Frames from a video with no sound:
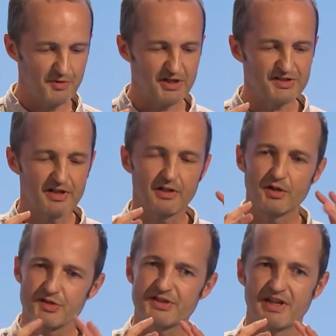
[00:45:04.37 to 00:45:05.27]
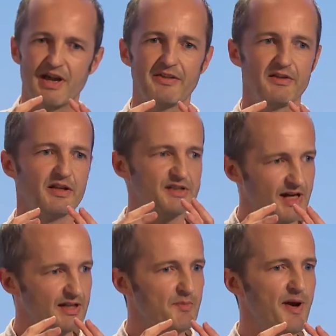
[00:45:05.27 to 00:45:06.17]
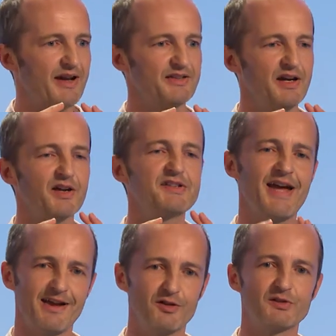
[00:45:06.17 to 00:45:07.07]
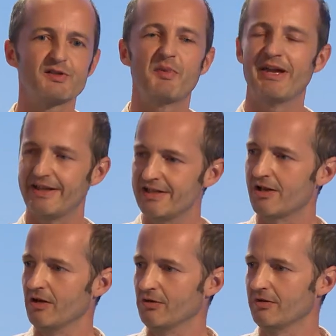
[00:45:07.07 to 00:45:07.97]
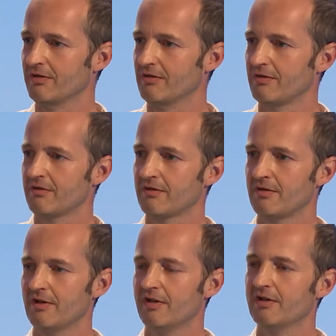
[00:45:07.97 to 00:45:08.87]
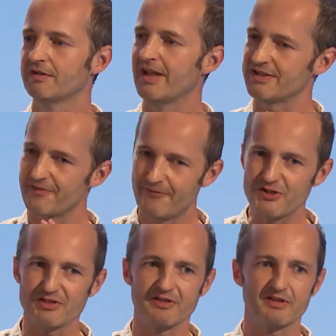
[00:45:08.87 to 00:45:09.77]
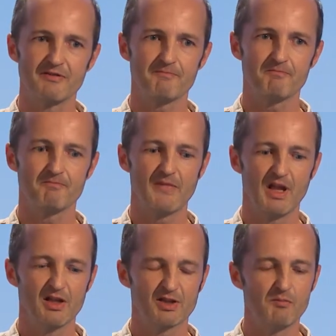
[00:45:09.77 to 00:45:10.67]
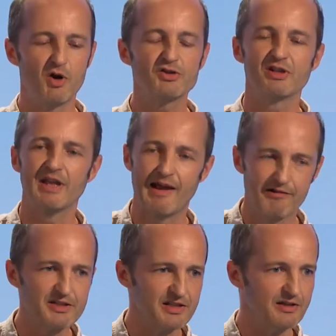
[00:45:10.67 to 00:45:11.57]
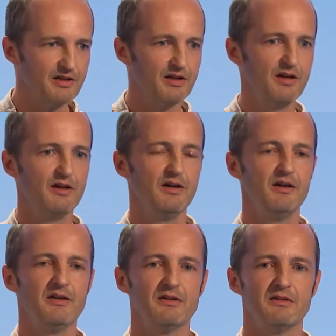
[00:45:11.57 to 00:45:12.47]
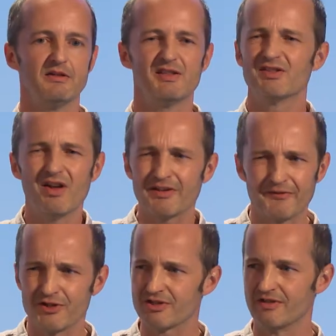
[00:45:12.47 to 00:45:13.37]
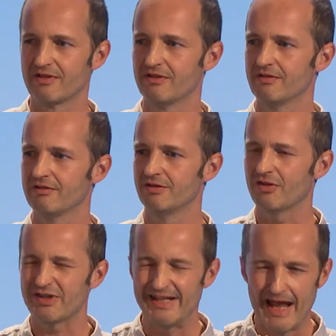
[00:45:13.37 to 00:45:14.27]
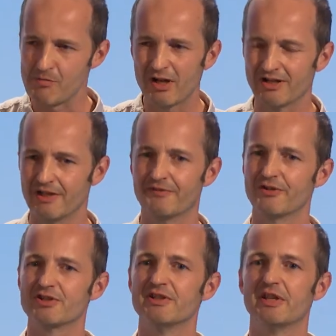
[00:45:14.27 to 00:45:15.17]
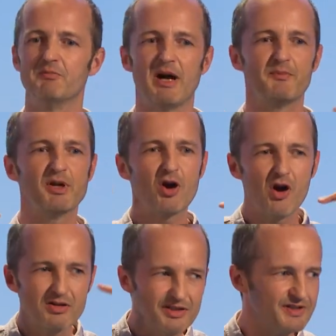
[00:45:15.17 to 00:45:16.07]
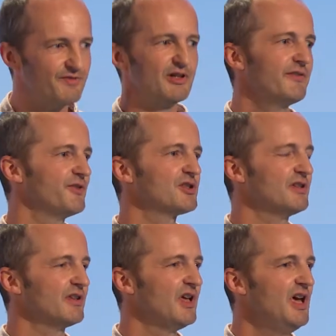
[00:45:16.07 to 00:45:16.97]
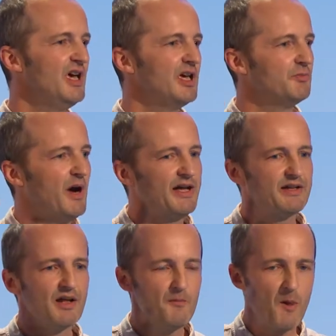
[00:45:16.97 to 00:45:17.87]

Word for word: because they're close together, they're tightly packed, they are tangled spaghetti code. That's efficient. The modularity is not efficient, not dynamically efficient. It might be cognitively efficient. It might